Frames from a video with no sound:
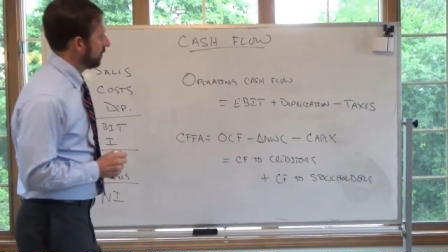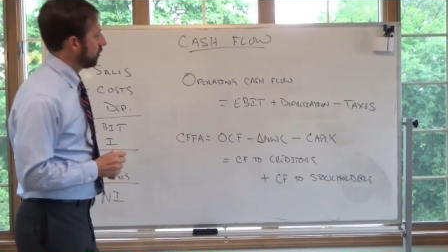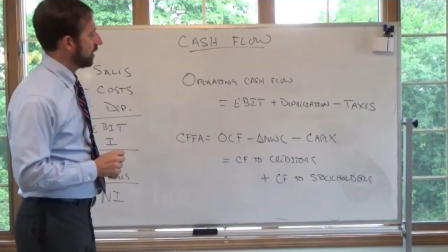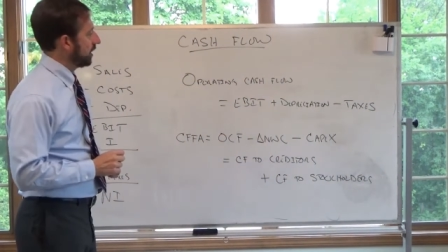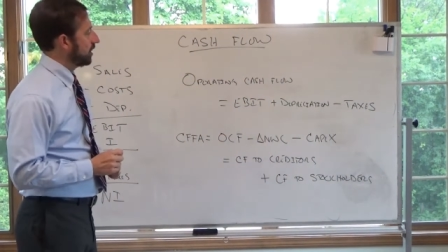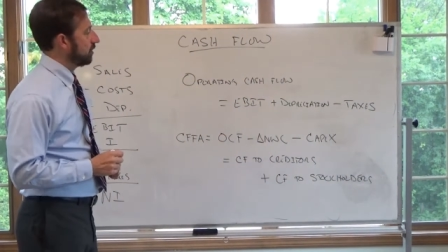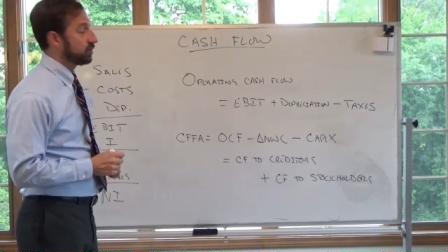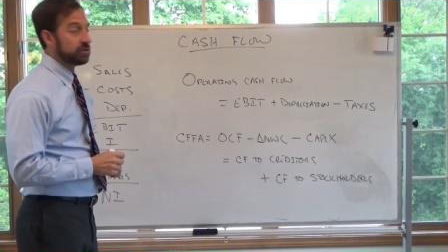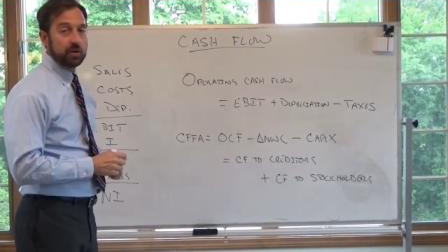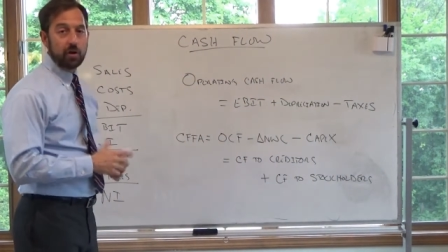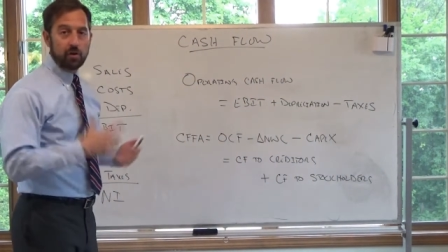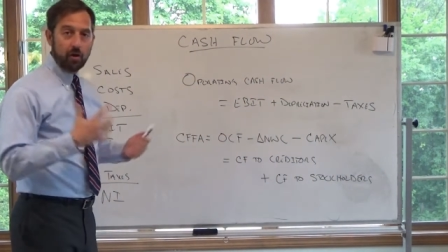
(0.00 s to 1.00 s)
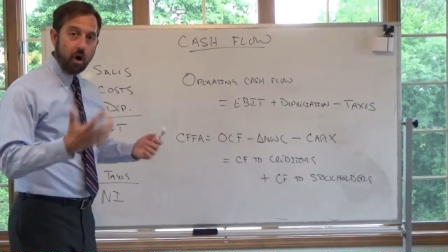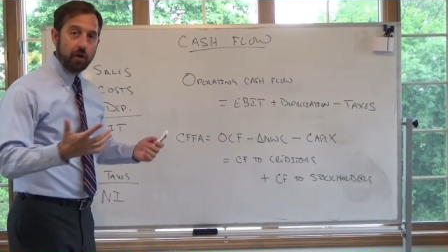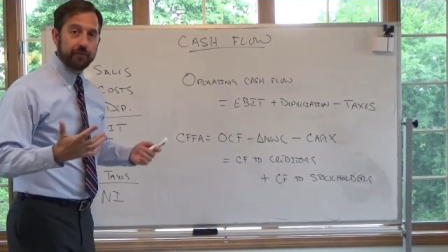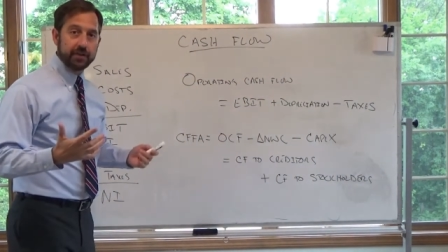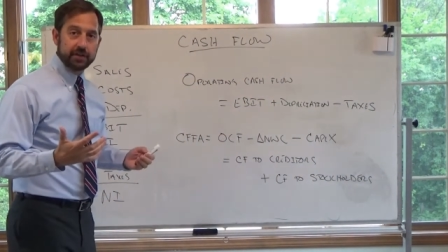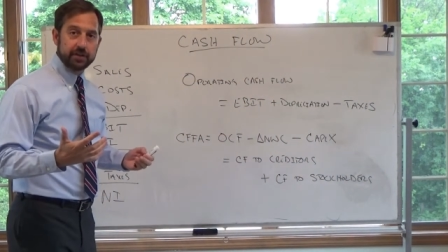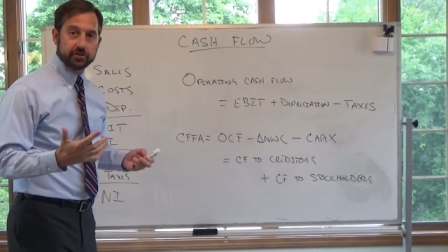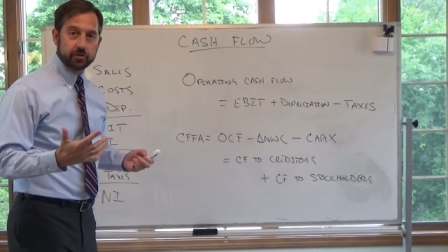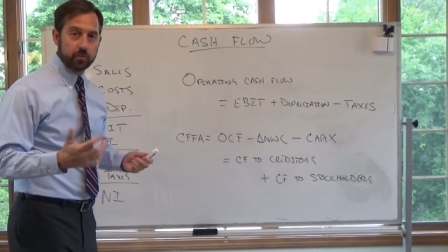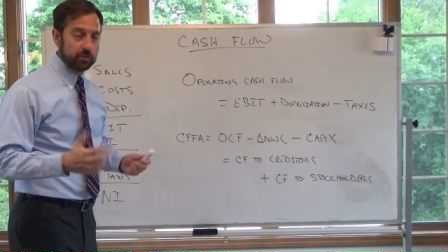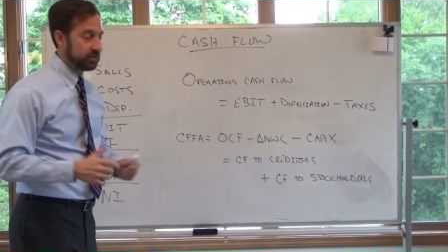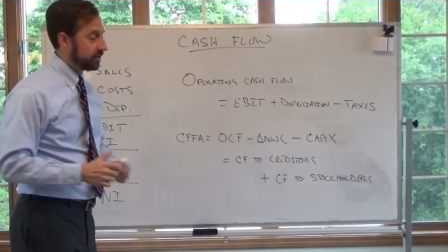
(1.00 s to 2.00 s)
that we're going to use often in this
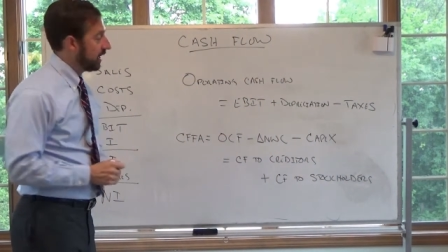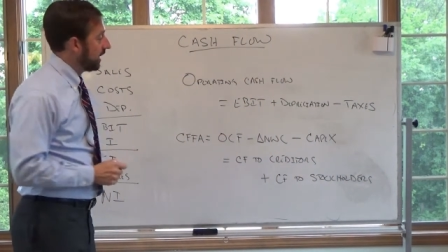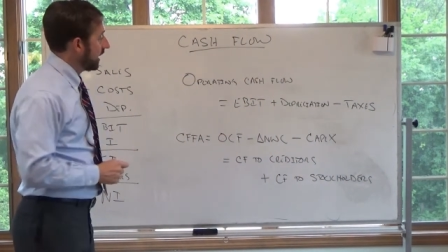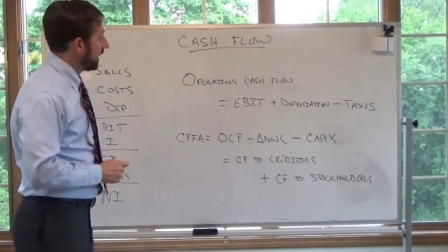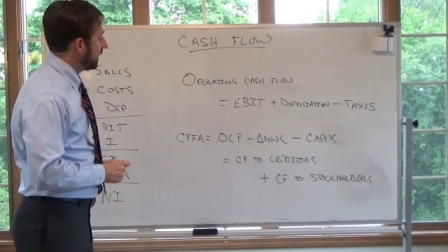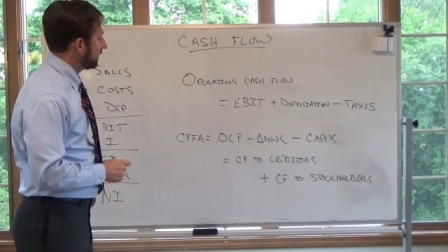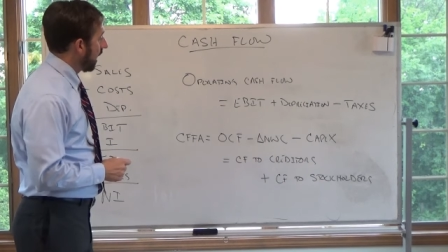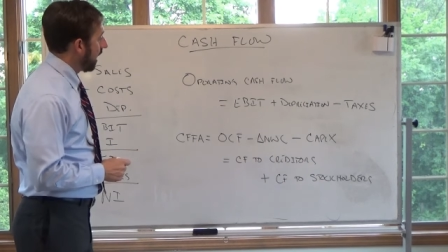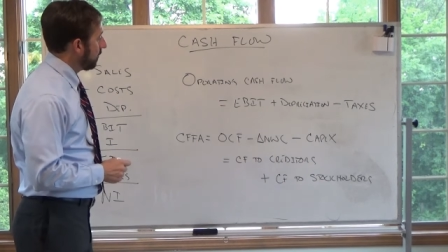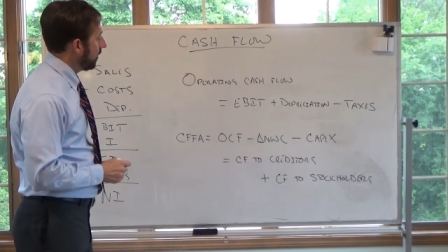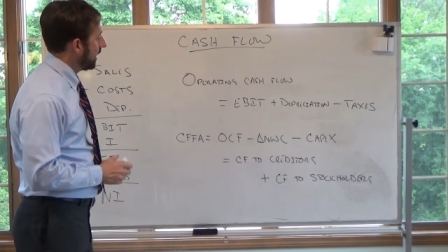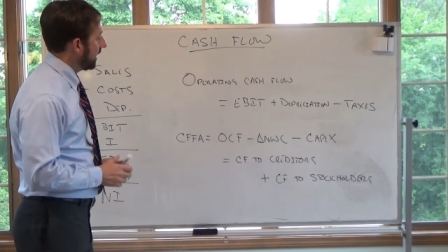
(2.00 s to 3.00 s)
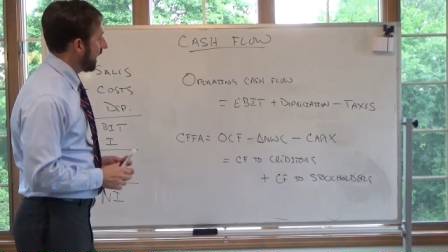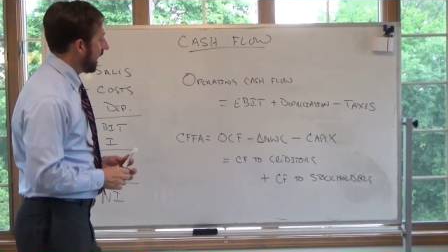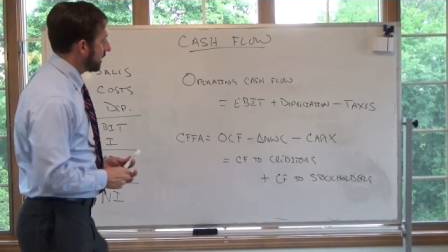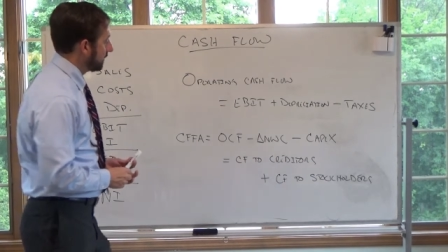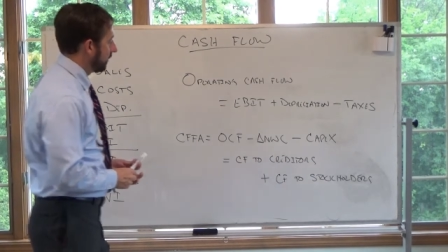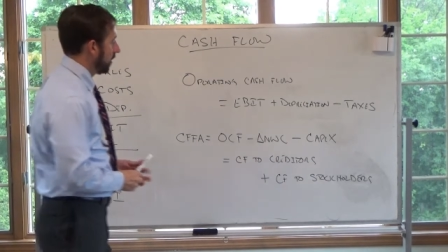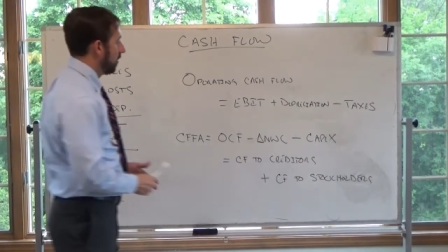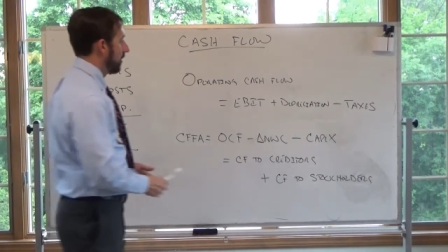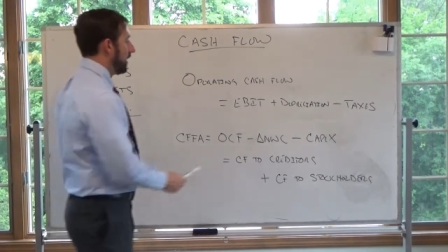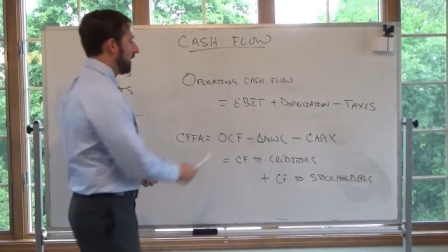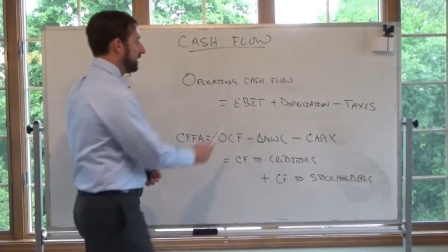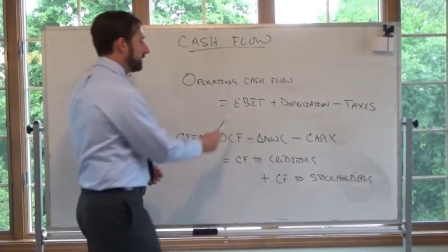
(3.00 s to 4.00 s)
course is operating cash
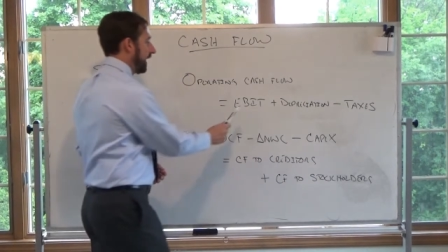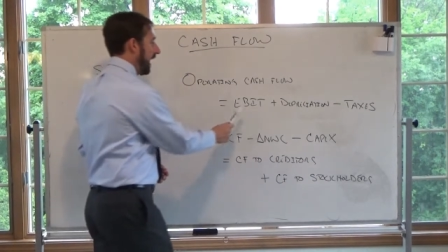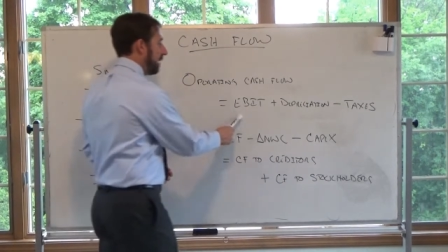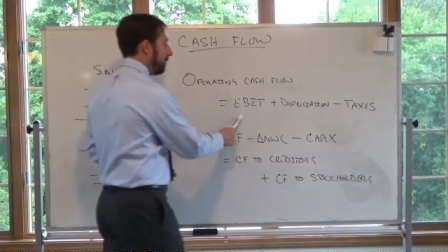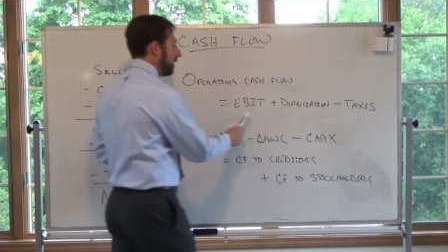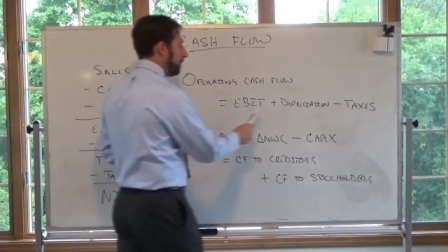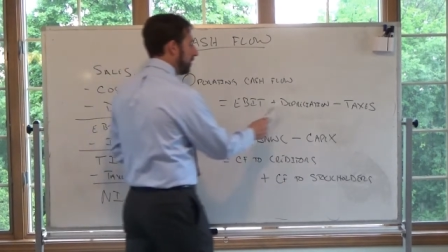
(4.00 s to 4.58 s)
flow is EBIT